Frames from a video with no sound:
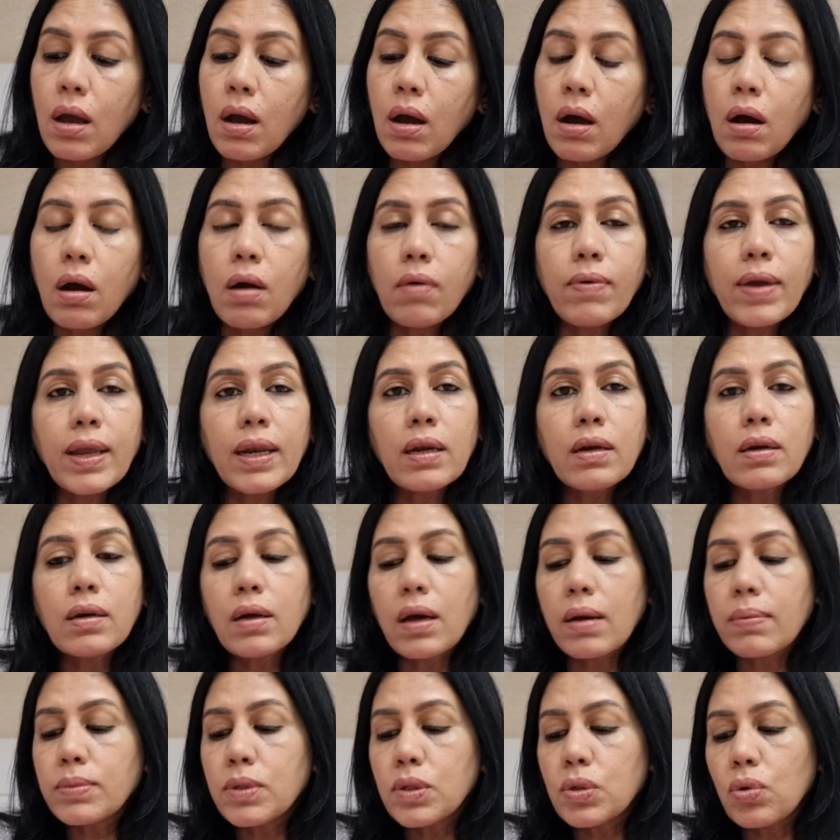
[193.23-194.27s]
Uh, when it
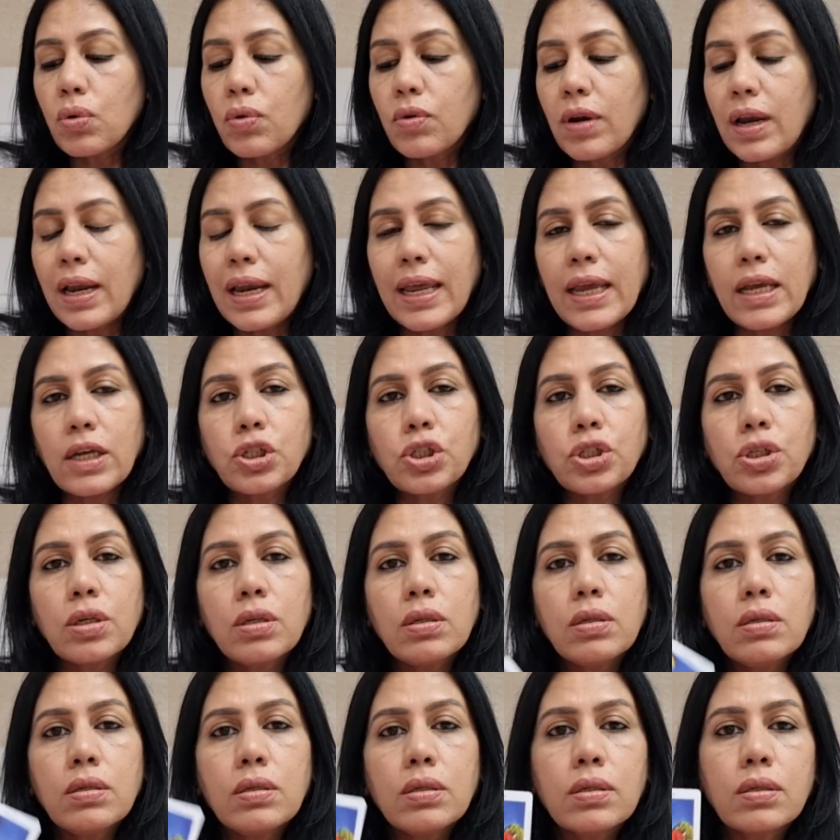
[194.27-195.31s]
comes to
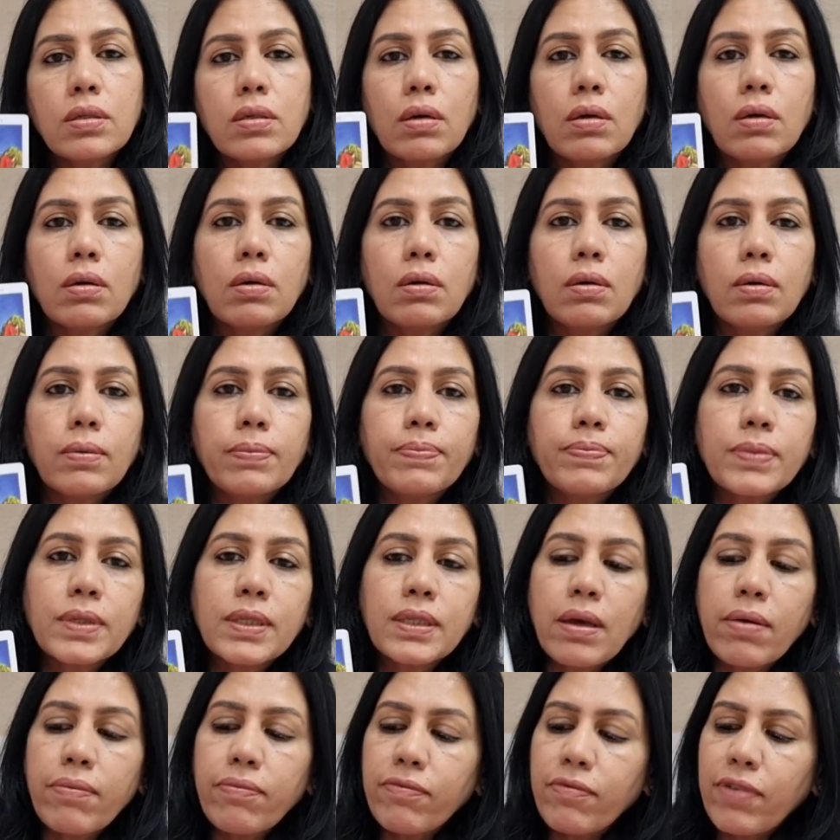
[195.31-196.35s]
relations, um,
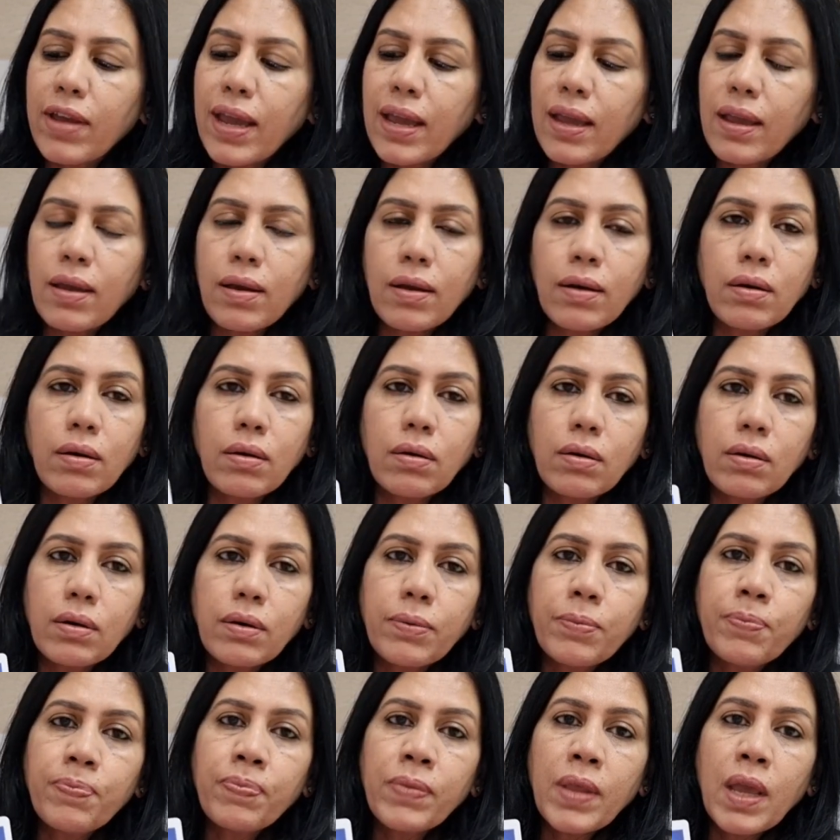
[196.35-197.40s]
somewhere here
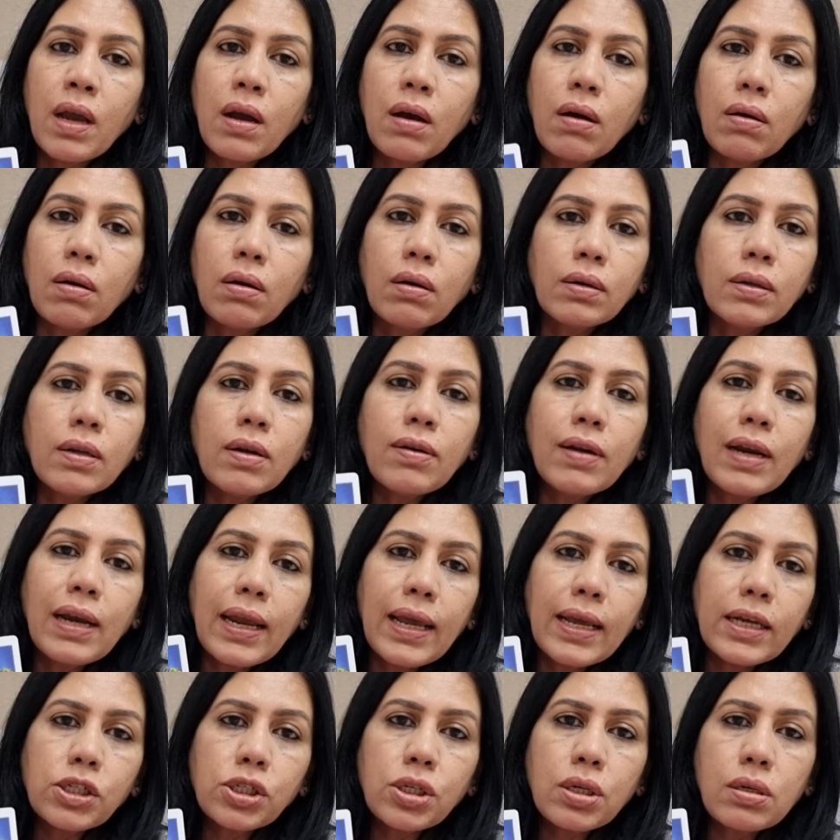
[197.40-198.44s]
uh, the
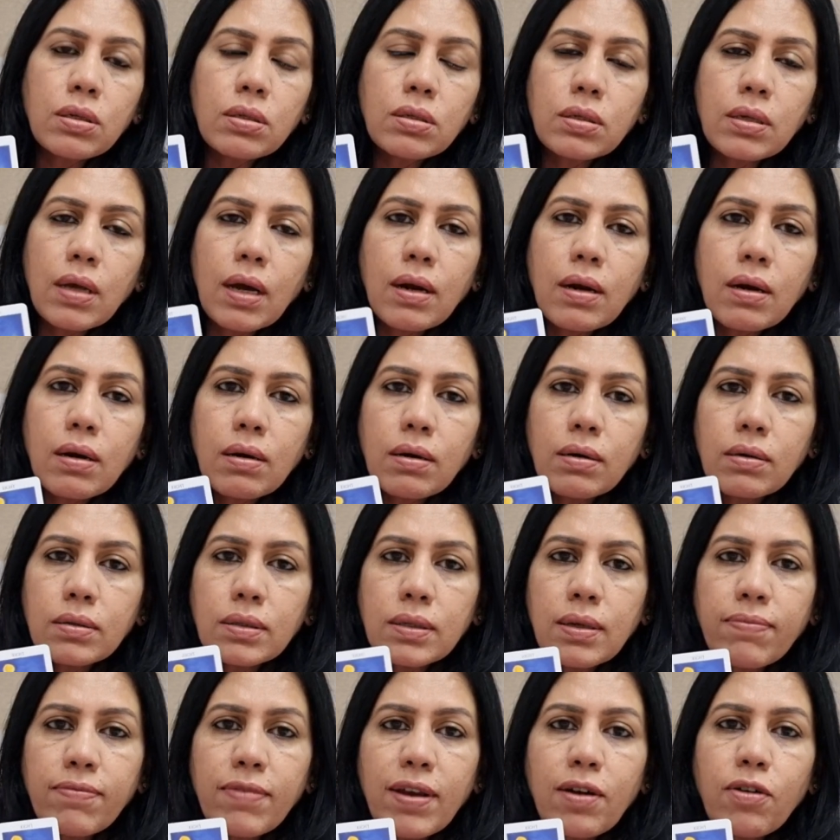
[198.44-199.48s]
relations are
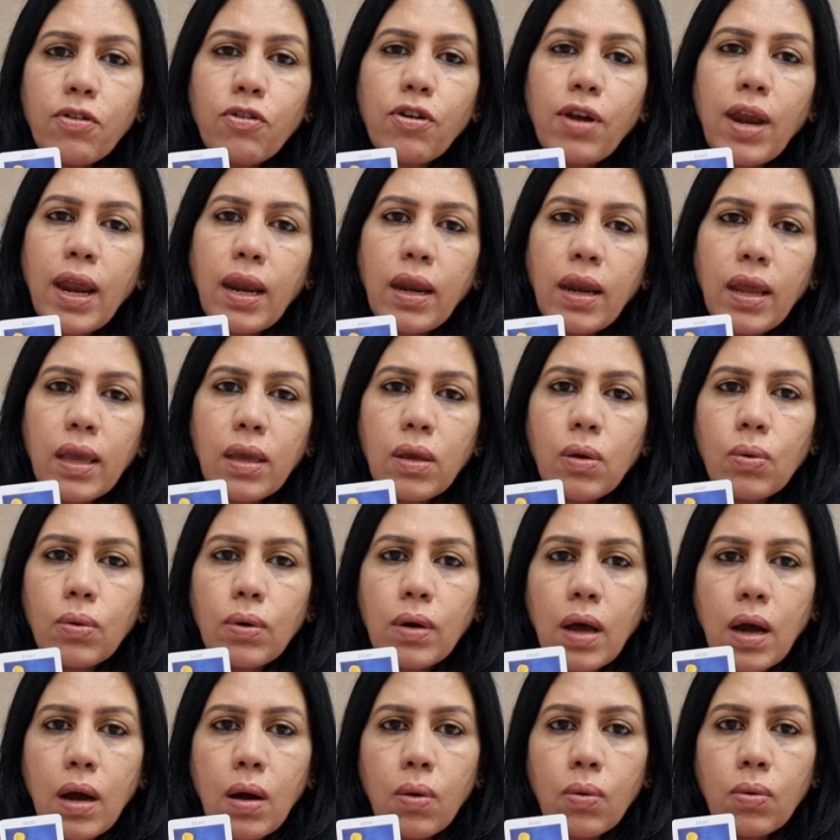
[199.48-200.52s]
somewhere draining you
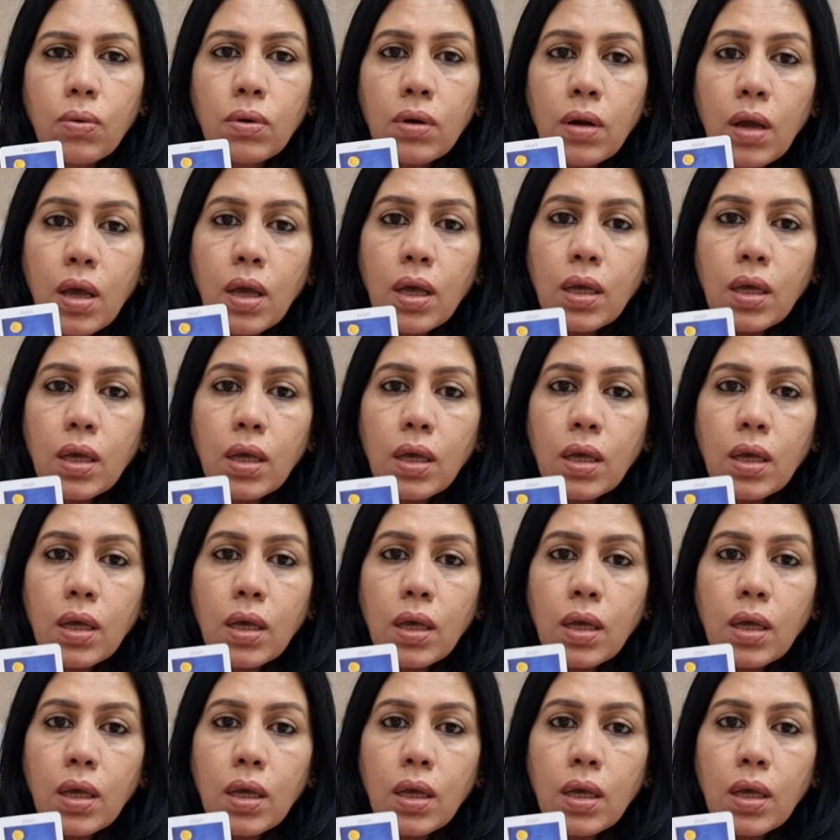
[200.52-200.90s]
down.